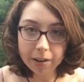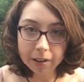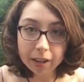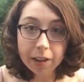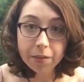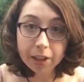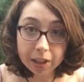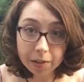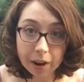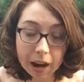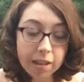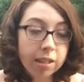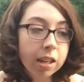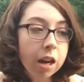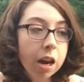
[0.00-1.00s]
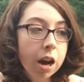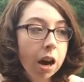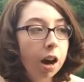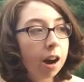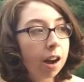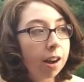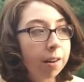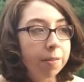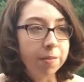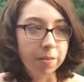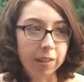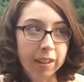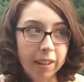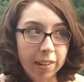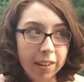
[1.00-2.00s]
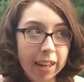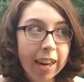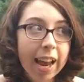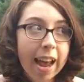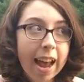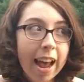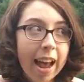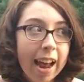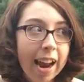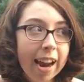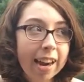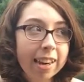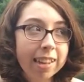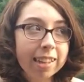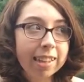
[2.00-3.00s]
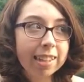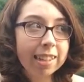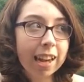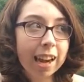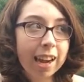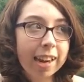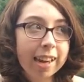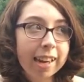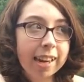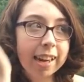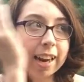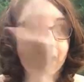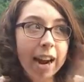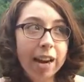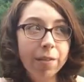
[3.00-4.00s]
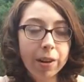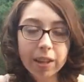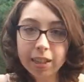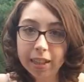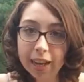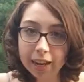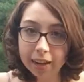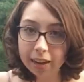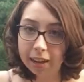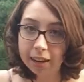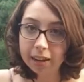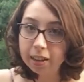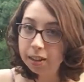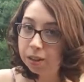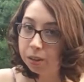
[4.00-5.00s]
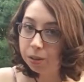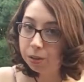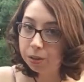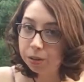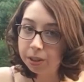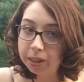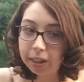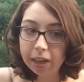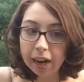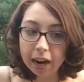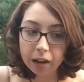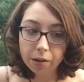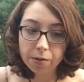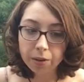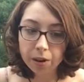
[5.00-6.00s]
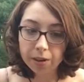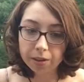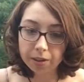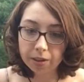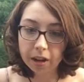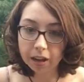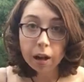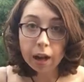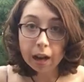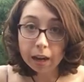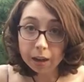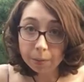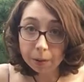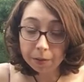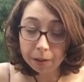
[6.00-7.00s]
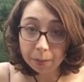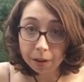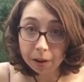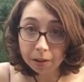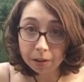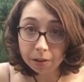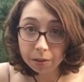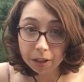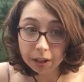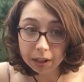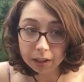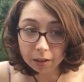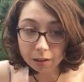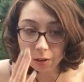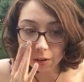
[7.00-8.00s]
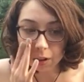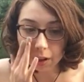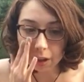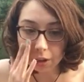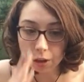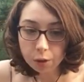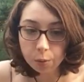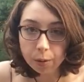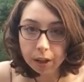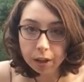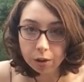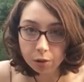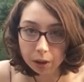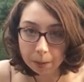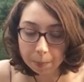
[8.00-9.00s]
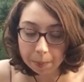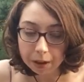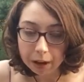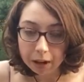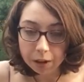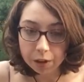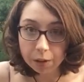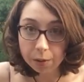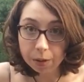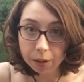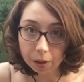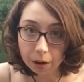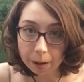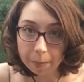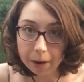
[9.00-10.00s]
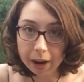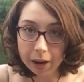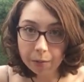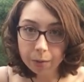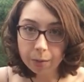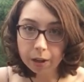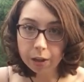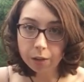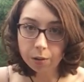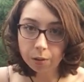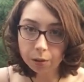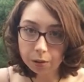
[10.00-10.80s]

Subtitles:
live in the US, clearly, and I went to Canada to see Niagara Falls, and my family also took a 2-week trip to Europe, and we went to